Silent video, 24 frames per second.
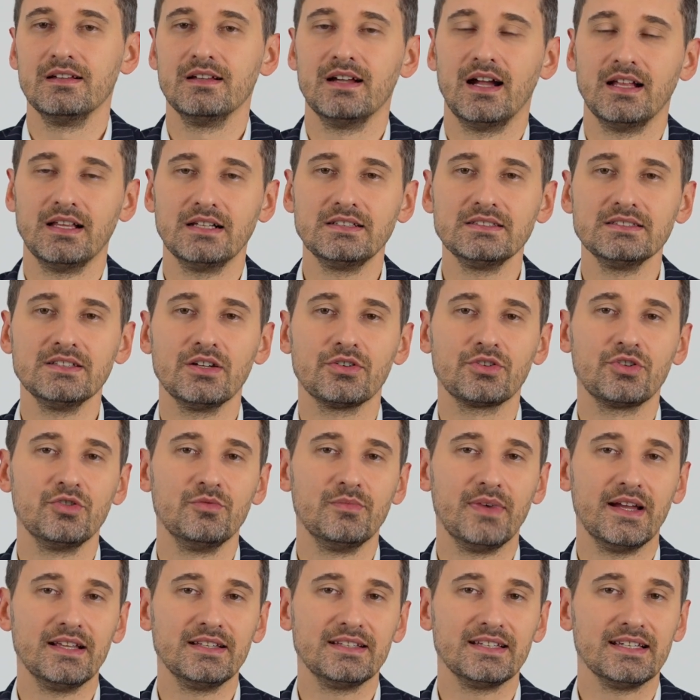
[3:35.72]
Another
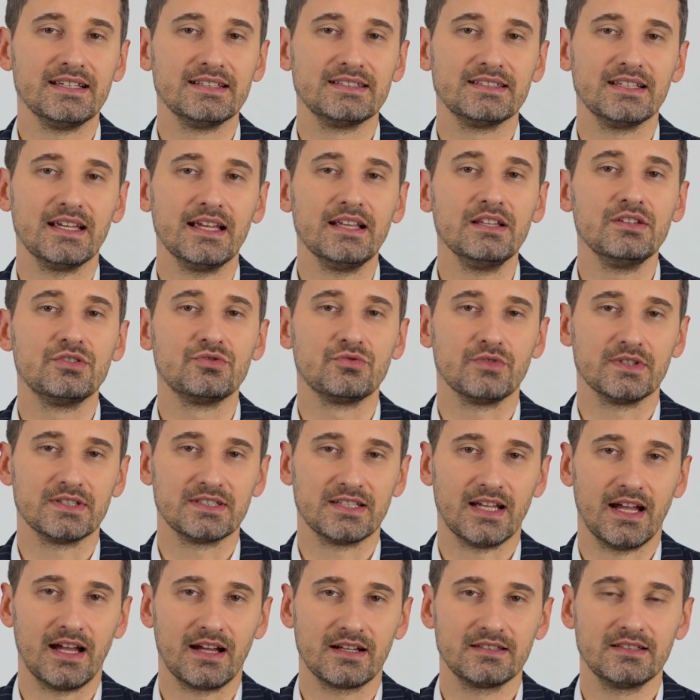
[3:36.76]
document is Interest
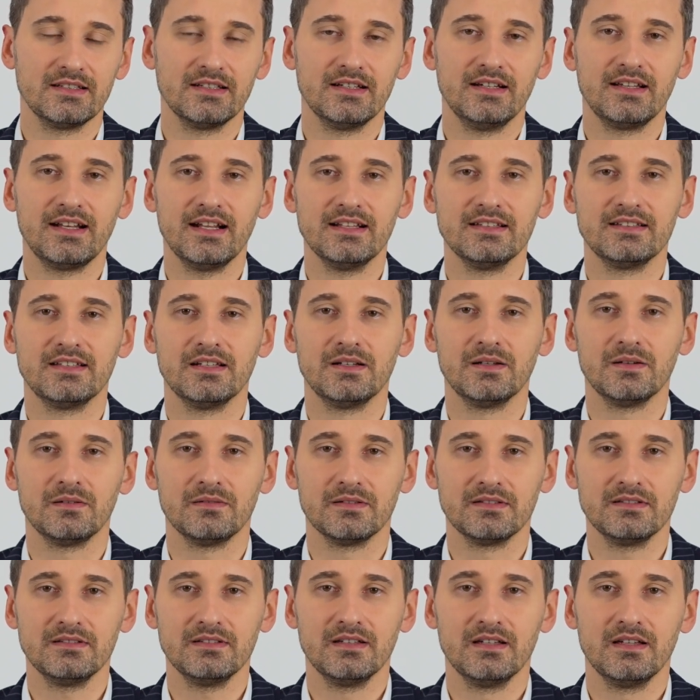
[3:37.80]
Act,
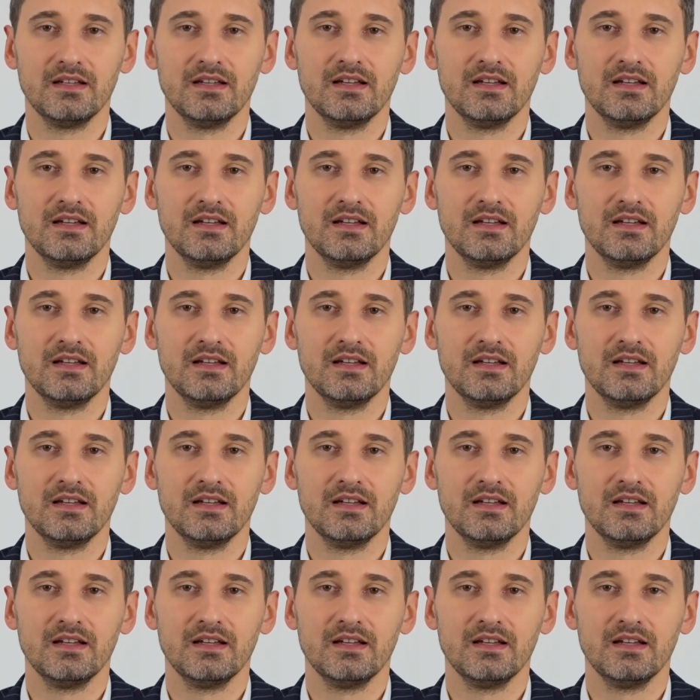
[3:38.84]
Renteloven,